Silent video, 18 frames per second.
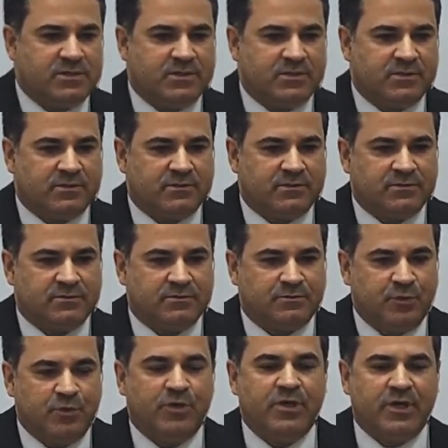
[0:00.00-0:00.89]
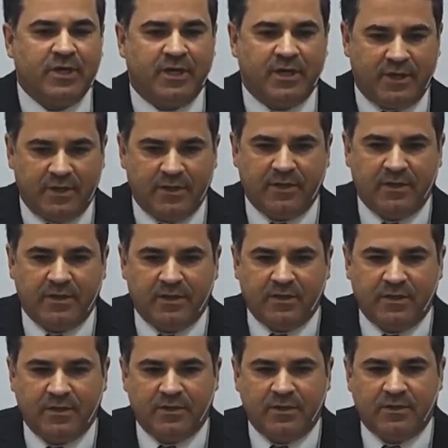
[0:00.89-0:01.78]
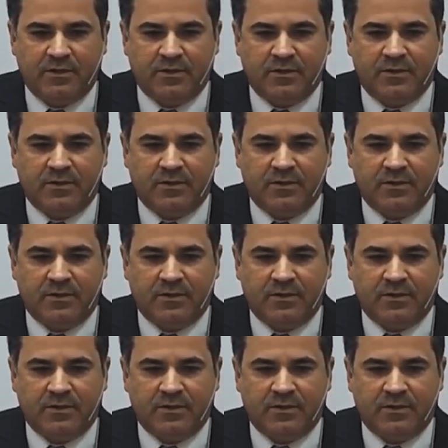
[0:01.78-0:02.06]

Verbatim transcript: They live depressed. Why?